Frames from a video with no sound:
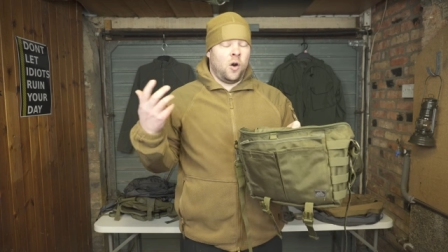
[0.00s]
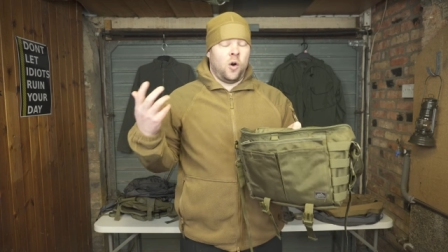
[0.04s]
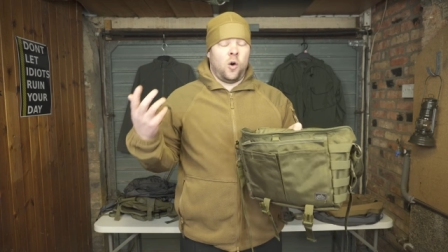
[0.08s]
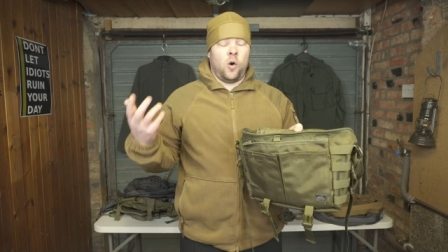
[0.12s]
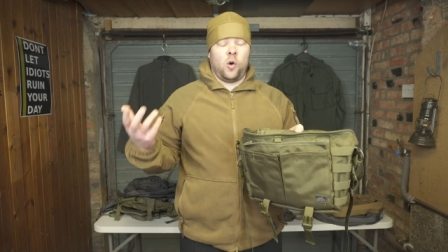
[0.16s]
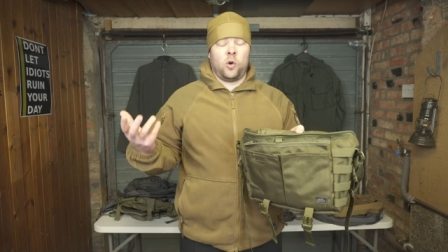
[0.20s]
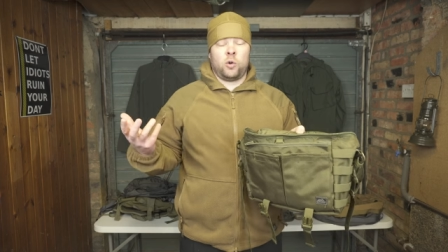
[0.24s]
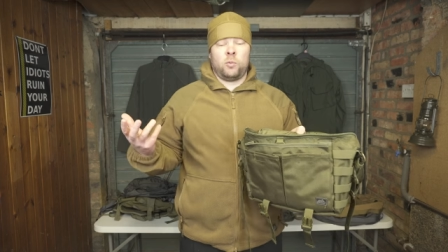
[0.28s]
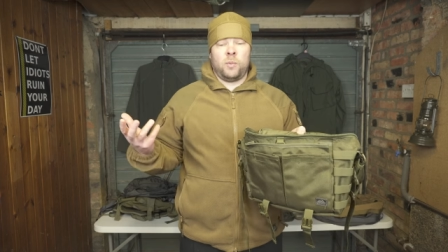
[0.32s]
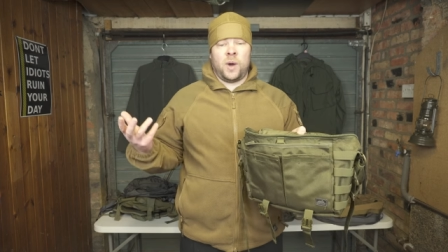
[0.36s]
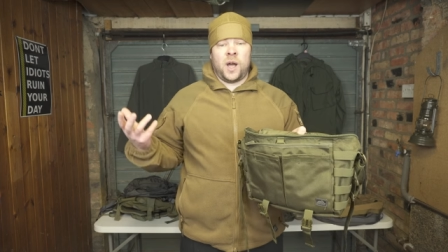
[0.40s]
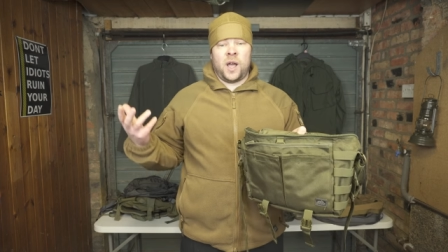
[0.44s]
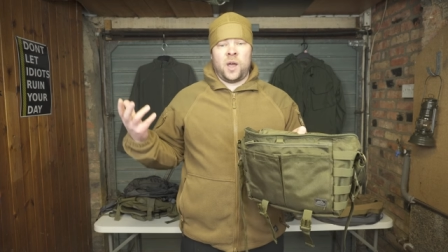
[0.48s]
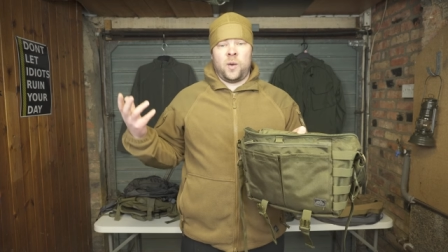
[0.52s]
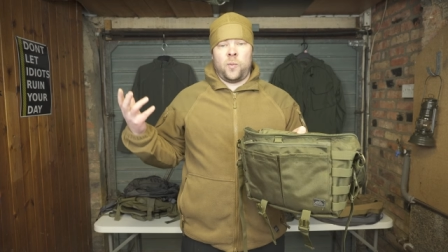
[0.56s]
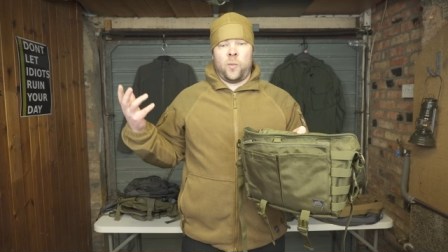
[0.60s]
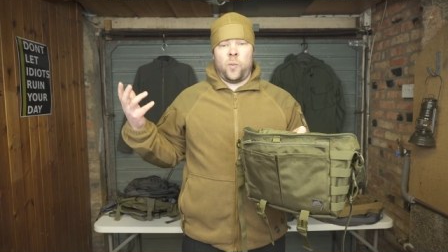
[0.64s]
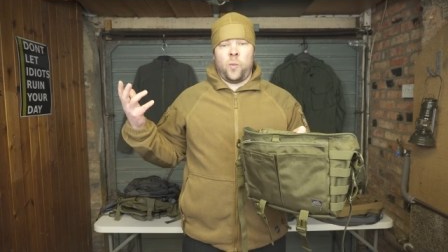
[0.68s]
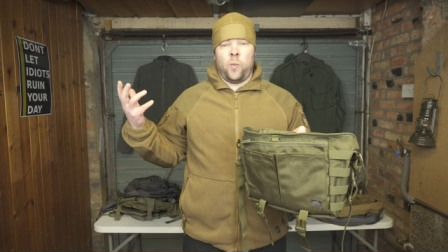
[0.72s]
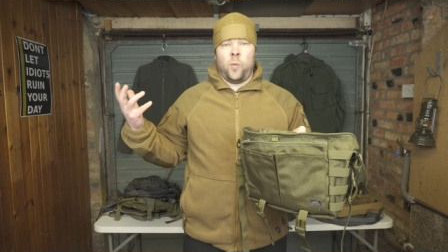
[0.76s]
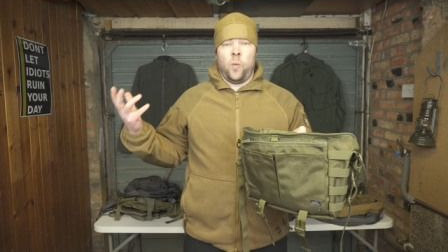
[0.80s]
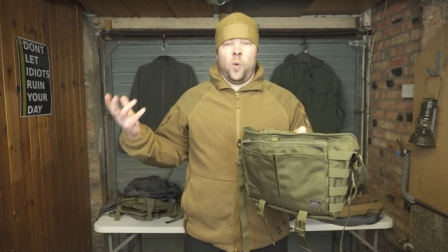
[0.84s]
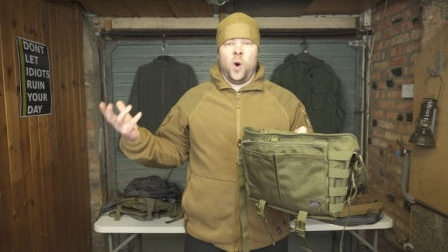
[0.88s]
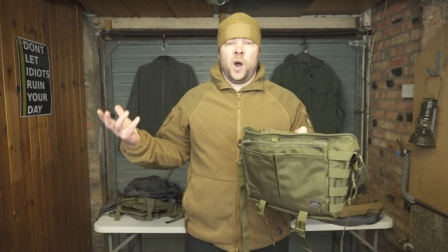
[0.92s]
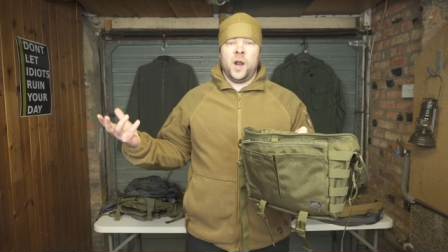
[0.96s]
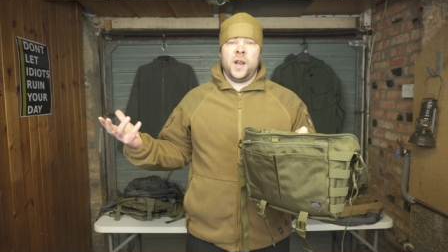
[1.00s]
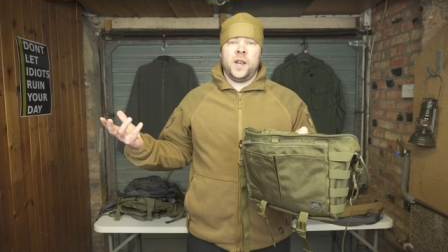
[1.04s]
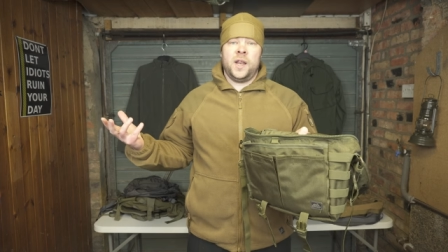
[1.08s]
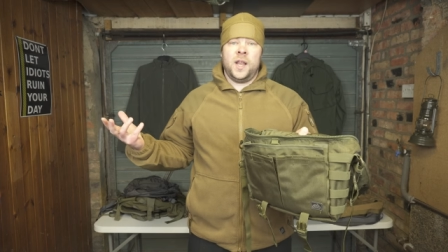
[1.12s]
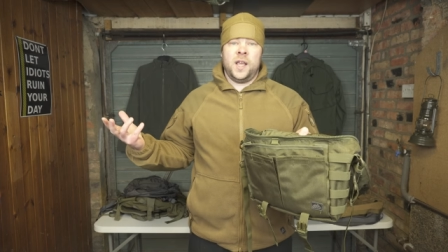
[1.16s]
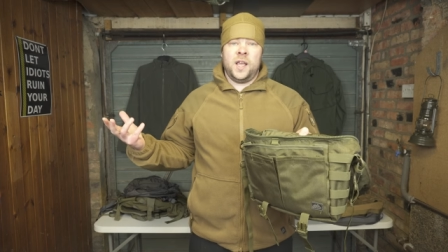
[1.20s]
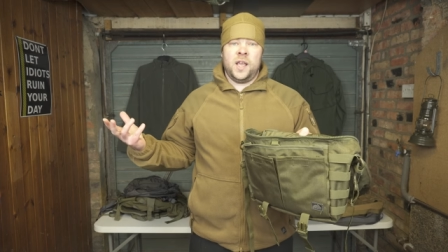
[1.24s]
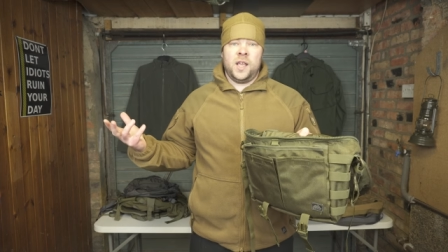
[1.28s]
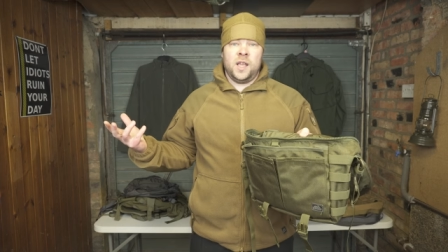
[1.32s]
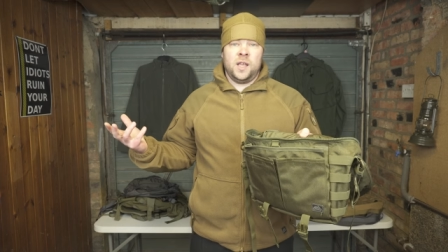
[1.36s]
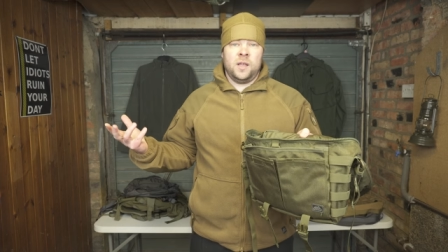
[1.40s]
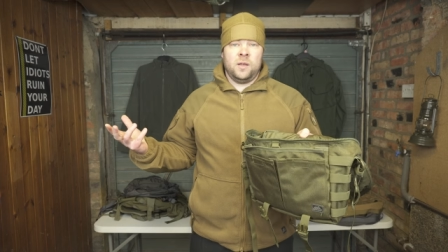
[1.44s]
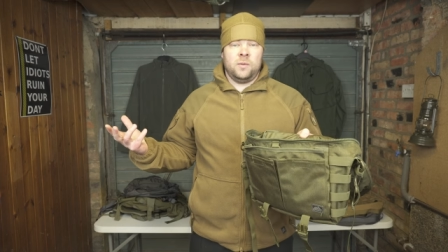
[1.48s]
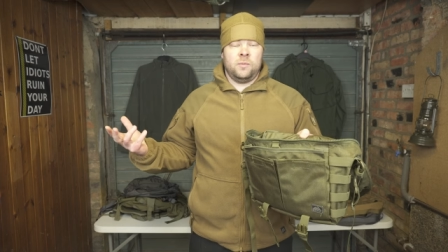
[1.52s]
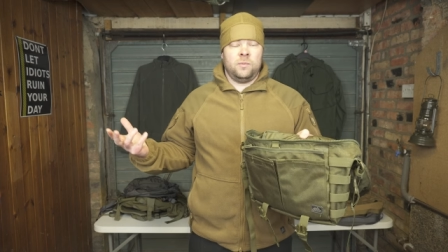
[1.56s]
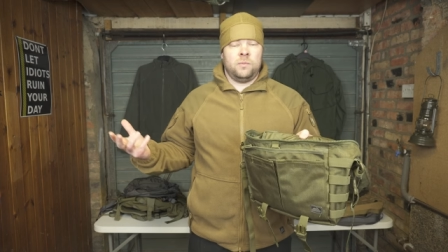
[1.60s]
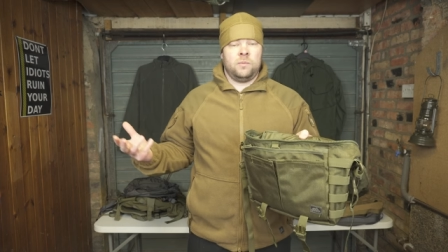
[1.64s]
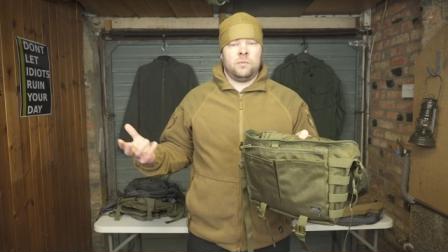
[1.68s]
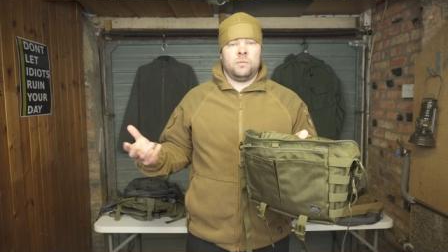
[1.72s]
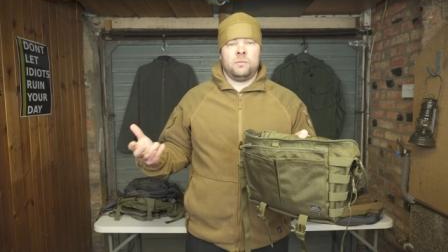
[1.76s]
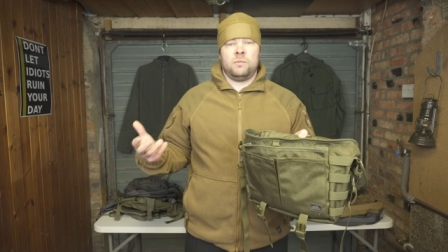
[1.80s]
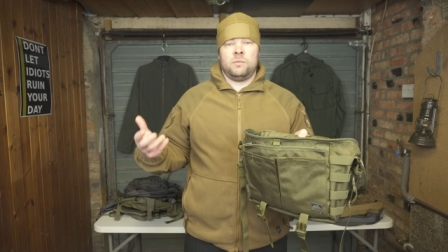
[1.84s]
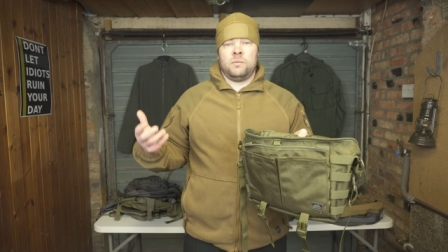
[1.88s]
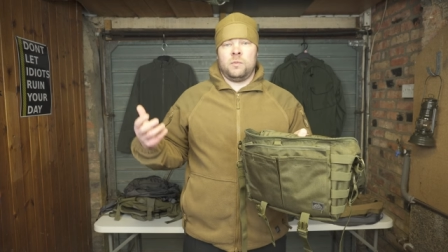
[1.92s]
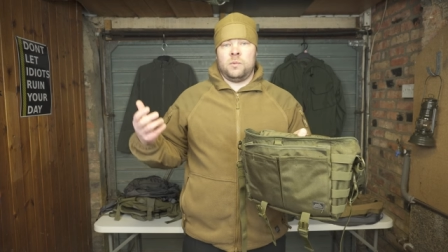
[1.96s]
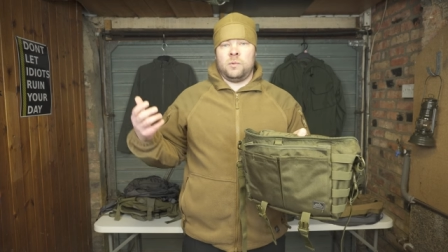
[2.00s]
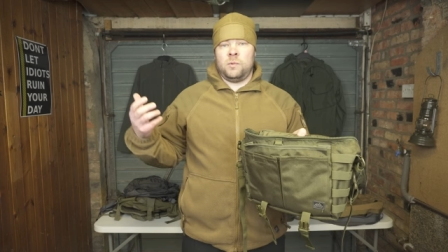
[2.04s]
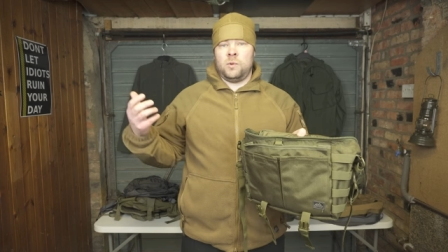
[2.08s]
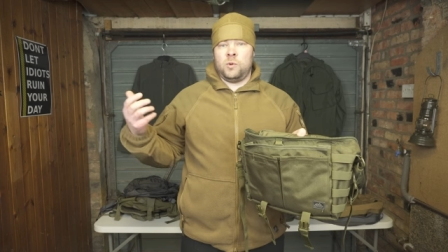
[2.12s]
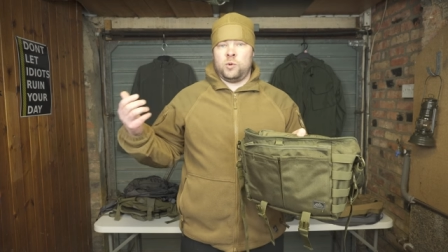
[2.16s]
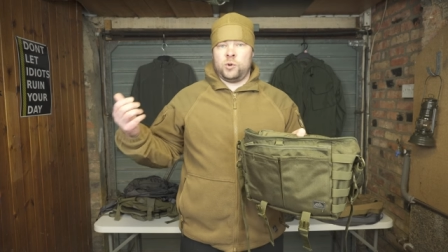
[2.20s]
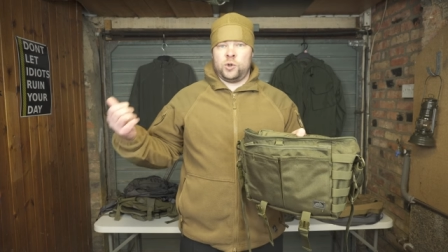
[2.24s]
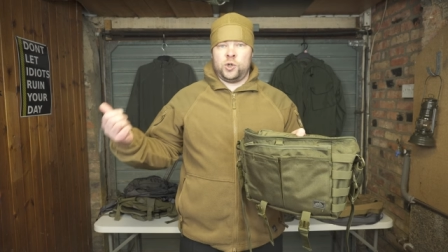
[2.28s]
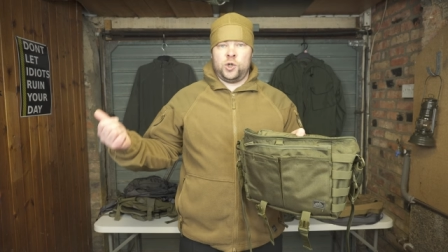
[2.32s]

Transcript: on my one-day or